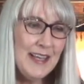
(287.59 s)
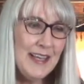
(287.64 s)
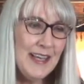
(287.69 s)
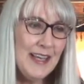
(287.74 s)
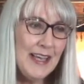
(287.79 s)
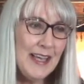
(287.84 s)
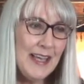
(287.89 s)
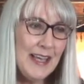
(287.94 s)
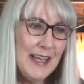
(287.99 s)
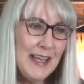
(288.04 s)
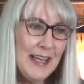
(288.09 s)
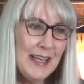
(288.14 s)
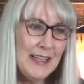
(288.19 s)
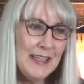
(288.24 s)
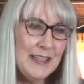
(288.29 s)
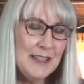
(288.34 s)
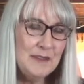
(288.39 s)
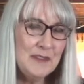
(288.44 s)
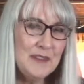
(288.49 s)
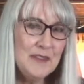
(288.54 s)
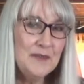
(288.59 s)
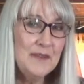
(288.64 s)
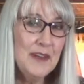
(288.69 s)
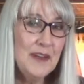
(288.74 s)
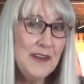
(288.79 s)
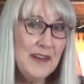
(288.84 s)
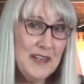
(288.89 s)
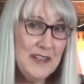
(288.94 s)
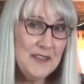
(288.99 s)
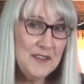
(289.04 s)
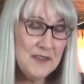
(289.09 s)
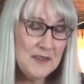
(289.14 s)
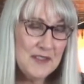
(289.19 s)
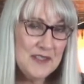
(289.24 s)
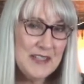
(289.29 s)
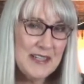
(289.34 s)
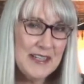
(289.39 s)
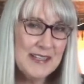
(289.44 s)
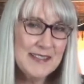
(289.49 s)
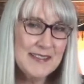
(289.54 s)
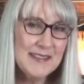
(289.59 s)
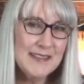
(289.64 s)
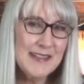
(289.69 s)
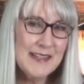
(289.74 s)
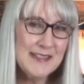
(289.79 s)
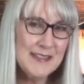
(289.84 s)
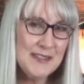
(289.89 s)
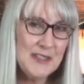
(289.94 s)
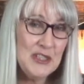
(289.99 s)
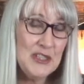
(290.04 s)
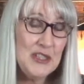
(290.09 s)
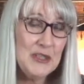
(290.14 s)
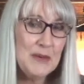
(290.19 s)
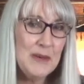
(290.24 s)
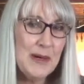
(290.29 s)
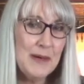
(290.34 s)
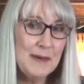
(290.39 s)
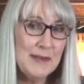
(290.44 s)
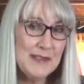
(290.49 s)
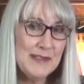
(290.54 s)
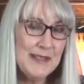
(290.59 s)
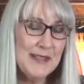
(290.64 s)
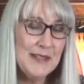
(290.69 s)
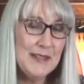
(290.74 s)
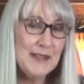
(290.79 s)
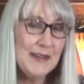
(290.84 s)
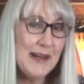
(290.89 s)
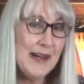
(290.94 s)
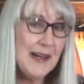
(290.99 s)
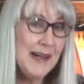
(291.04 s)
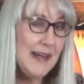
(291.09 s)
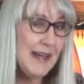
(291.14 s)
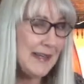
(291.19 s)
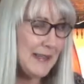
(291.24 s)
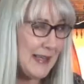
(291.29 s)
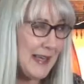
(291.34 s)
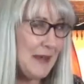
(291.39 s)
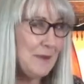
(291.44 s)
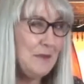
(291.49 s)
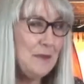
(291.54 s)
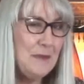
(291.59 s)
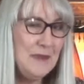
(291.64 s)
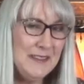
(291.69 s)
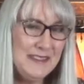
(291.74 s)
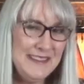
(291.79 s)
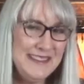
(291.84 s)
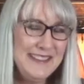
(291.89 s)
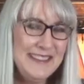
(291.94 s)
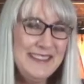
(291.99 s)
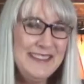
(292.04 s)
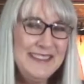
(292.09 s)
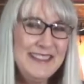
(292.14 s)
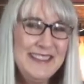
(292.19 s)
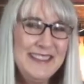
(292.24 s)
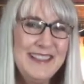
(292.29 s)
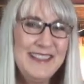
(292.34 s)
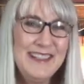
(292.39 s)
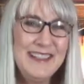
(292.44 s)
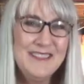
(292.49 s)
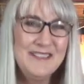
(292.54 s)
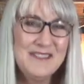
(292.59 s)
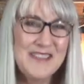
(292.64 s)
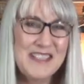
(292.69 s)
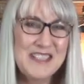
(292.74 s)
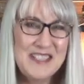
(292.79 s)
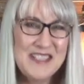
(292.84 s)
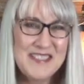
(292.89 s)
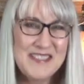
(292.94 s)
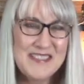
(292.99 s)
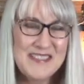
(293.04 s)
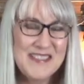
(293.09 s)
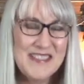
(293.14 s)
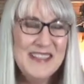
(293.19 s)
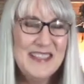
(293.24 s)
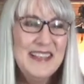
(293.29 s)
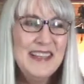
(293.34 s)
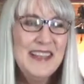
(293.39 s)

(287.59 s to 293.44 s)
And it was very interesting because less than 2 hours later, I had chamomile tea of my choosing,